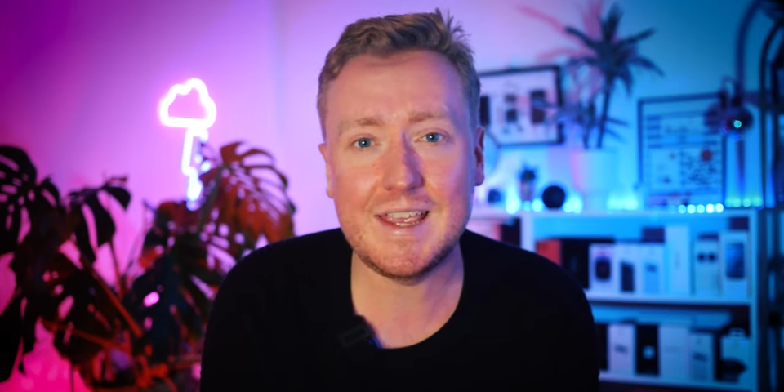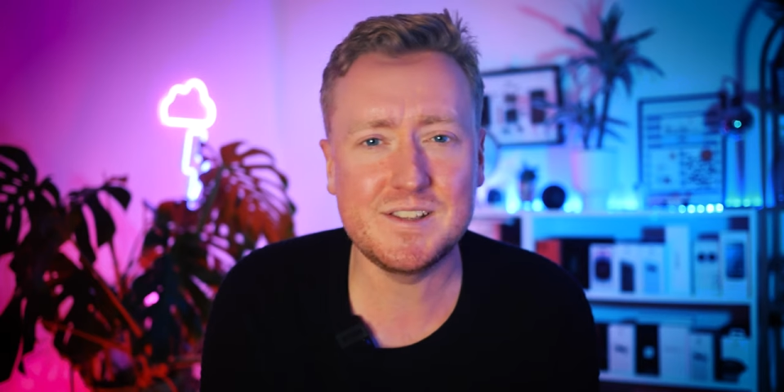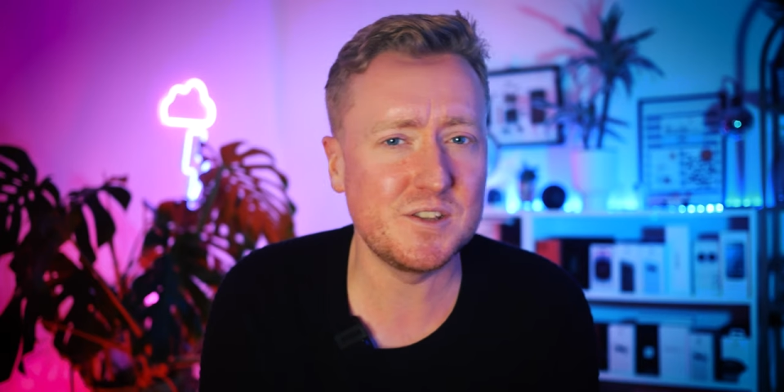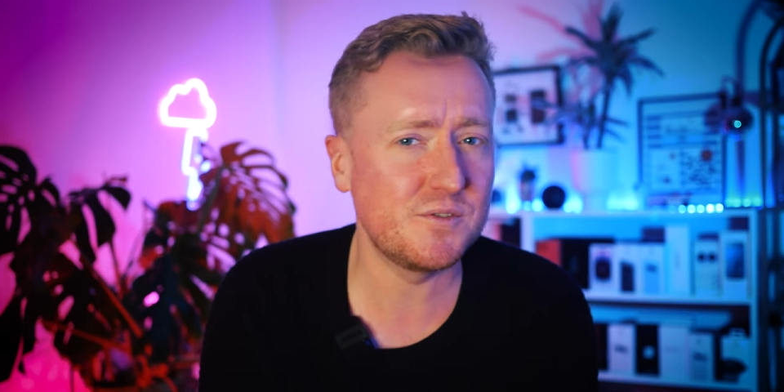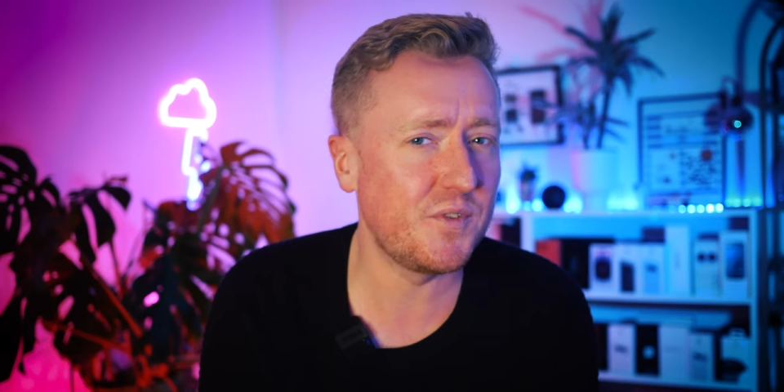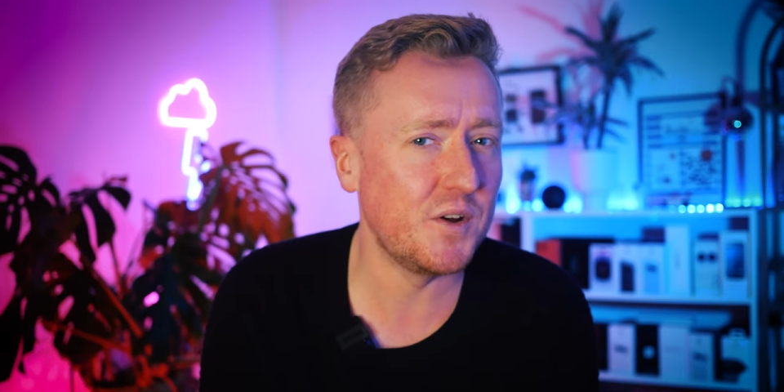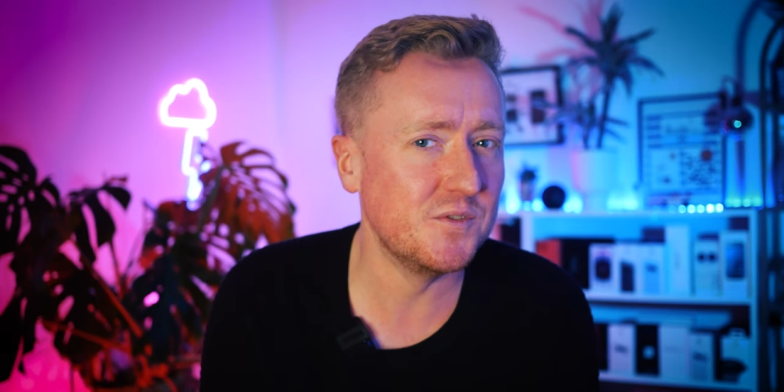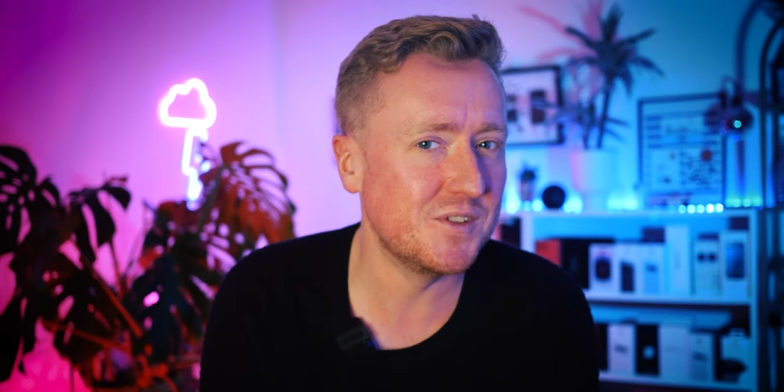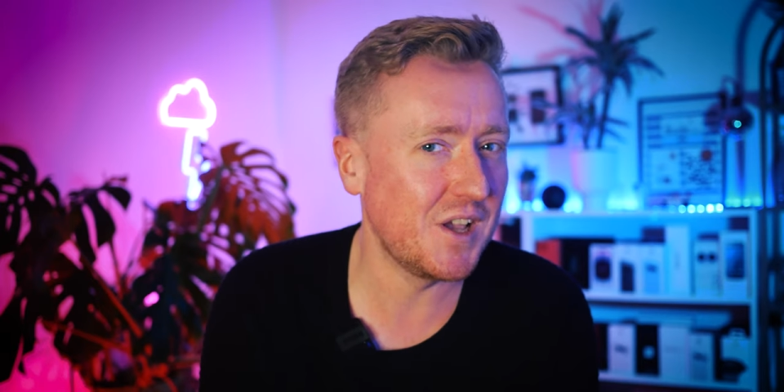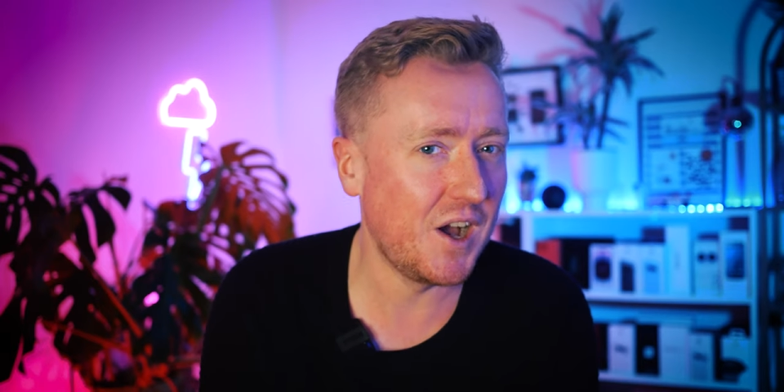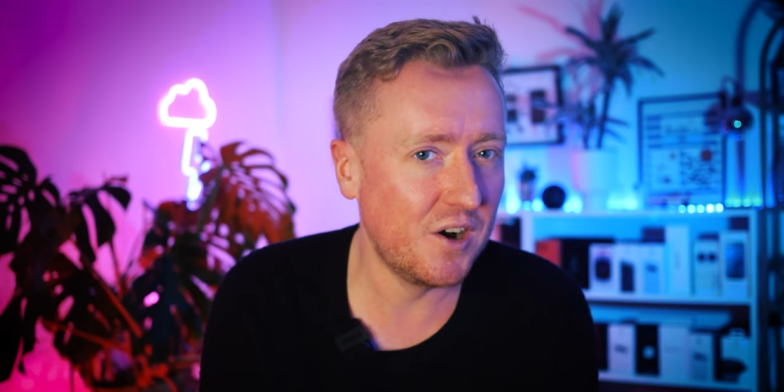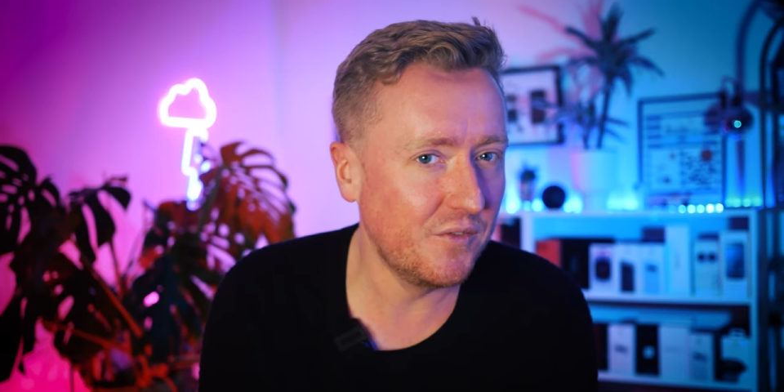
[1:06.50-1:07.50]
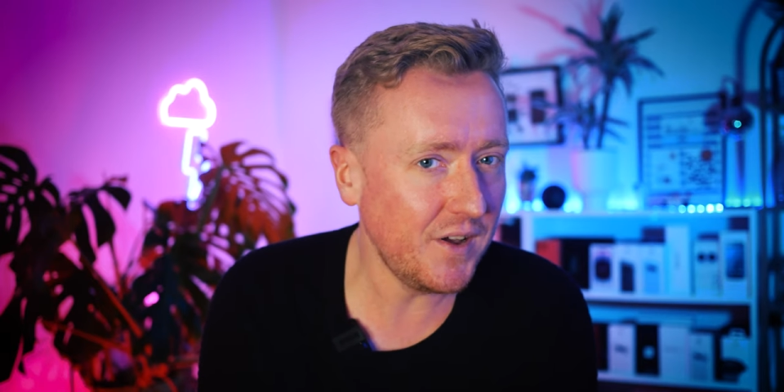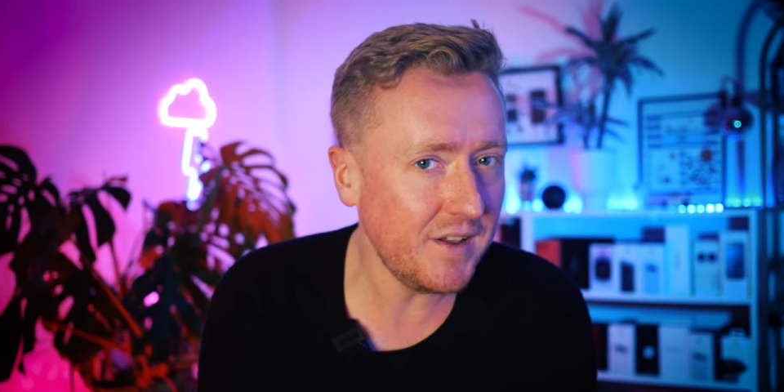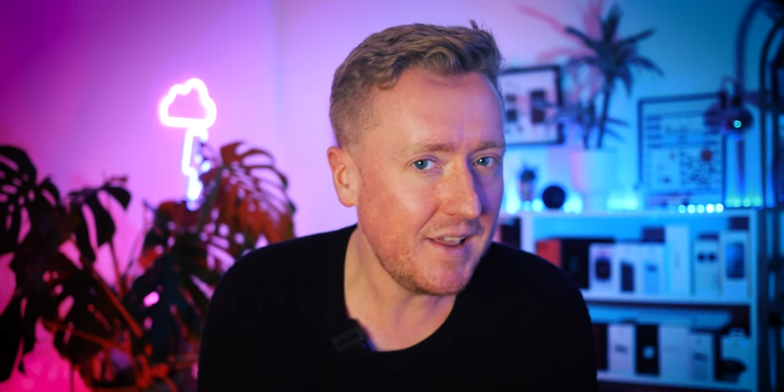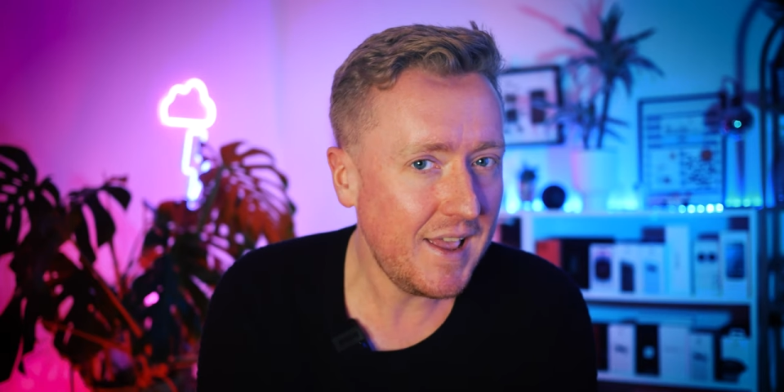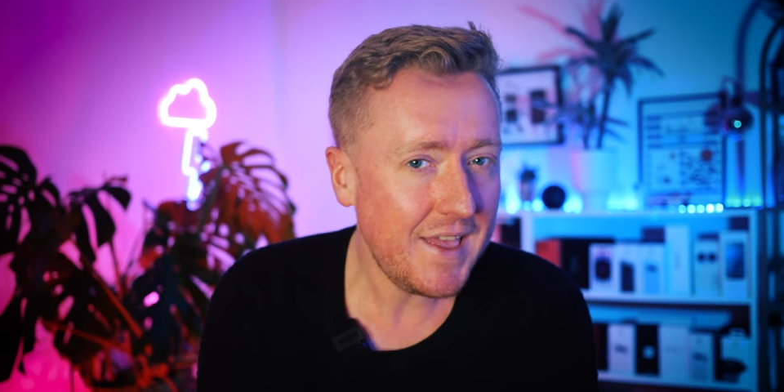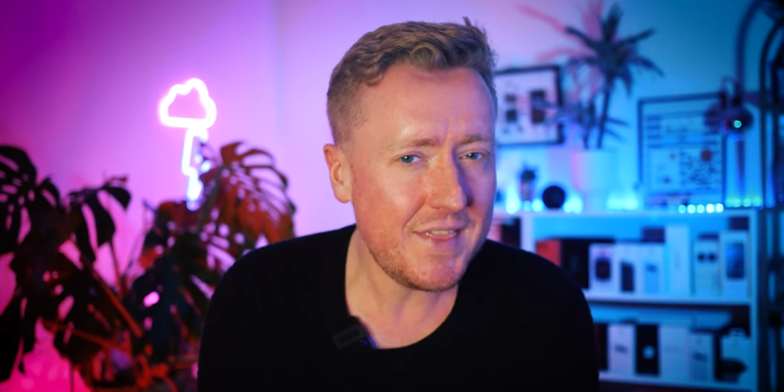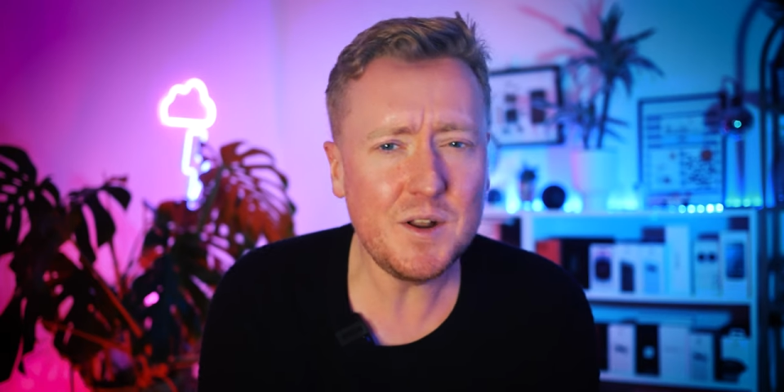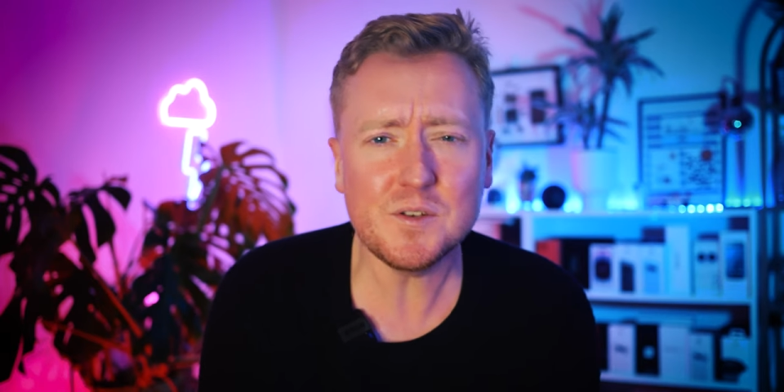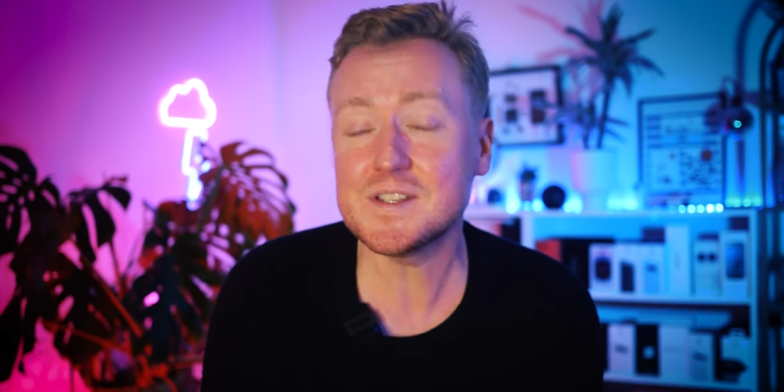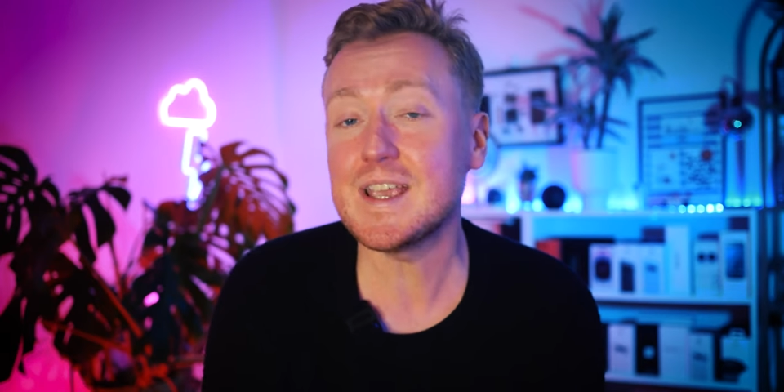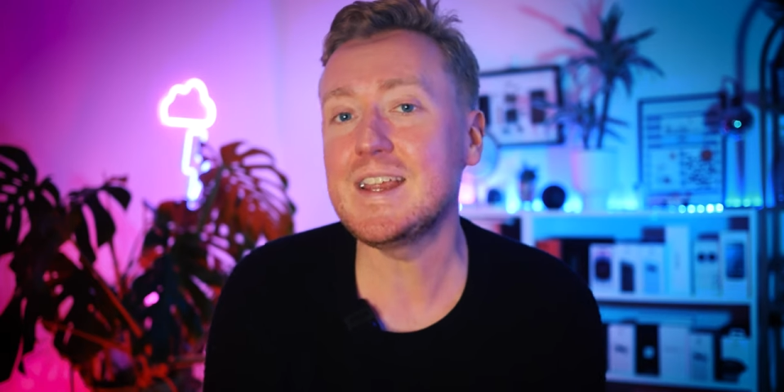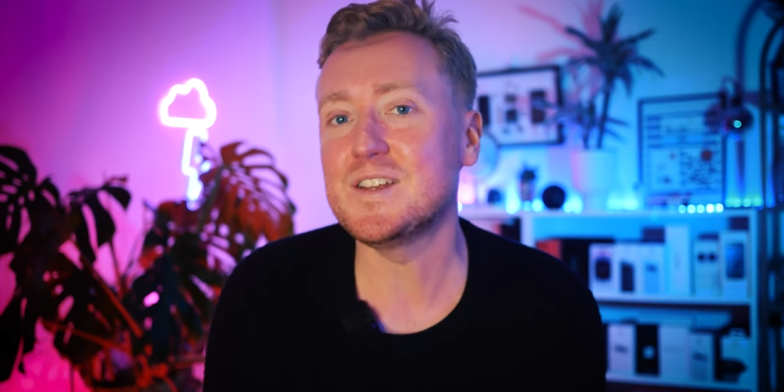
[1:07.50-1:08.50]
Asus phones over? They're
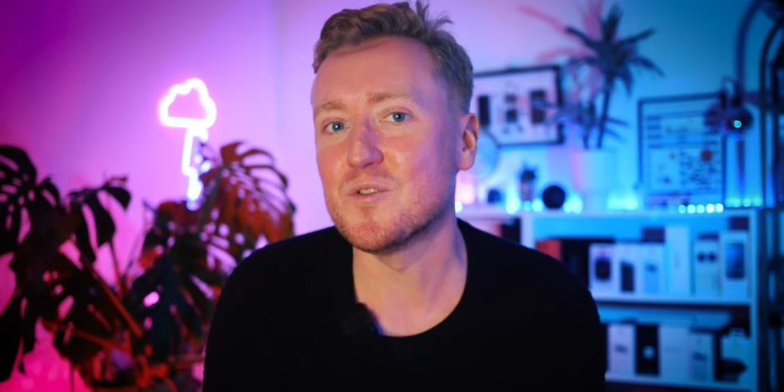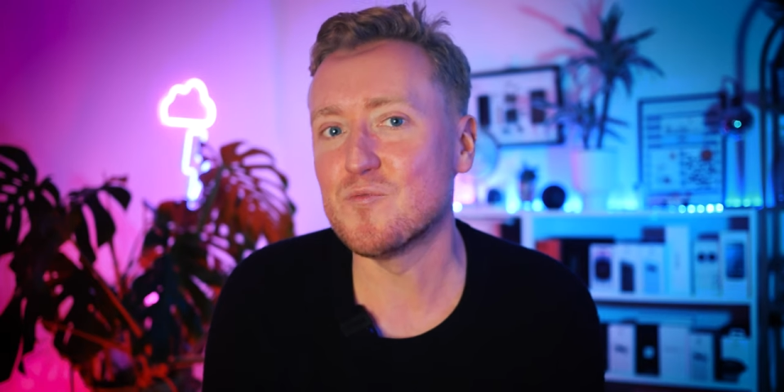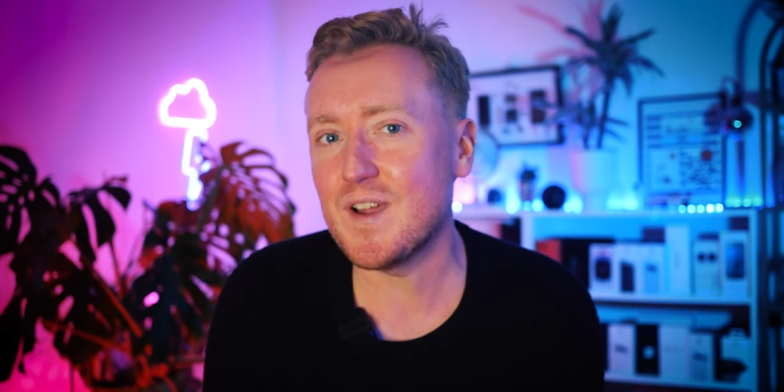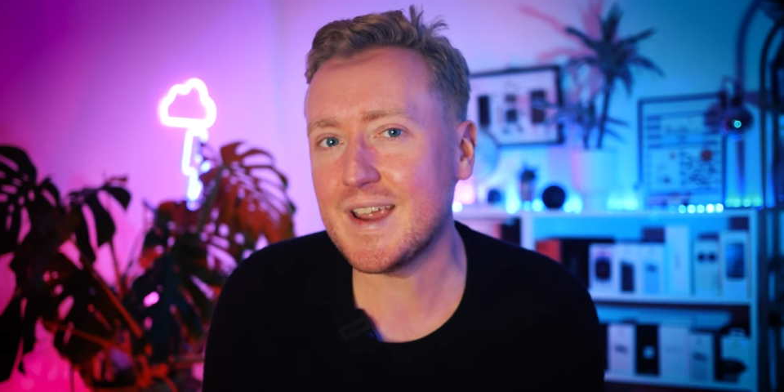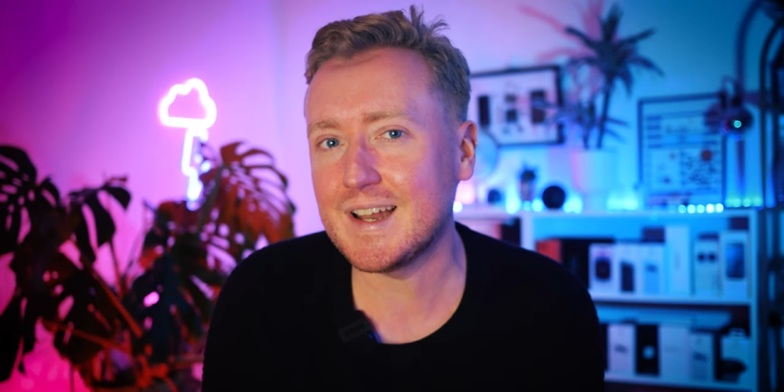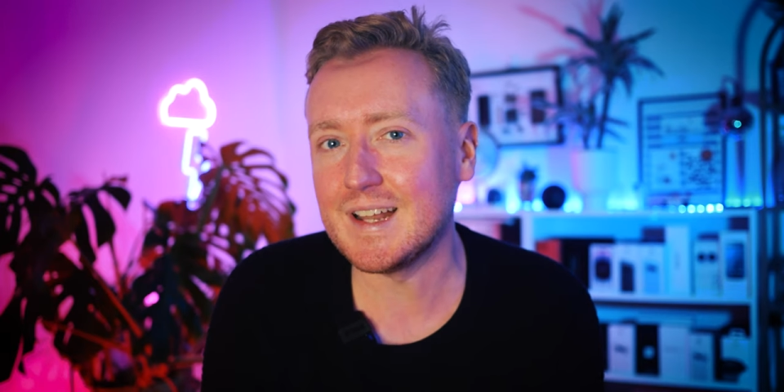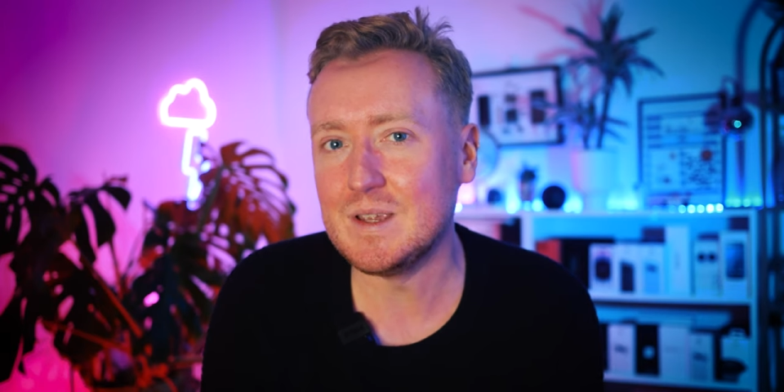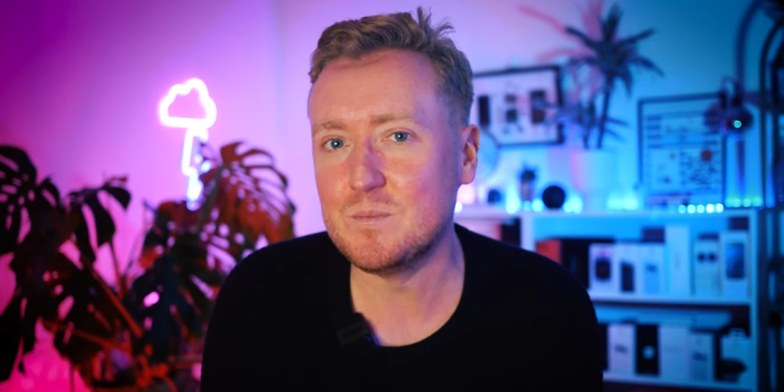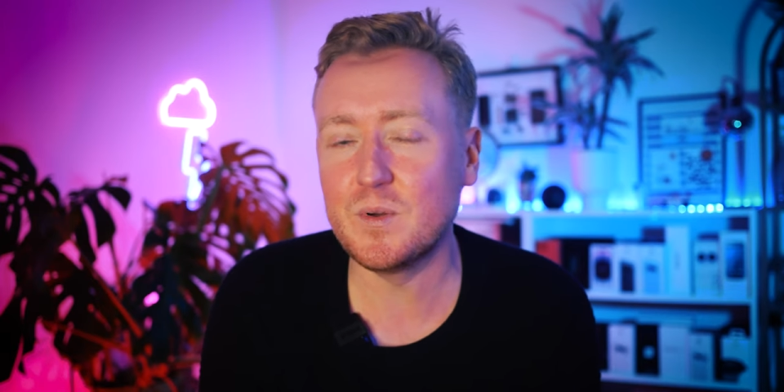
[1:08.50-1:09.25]
not saying directly,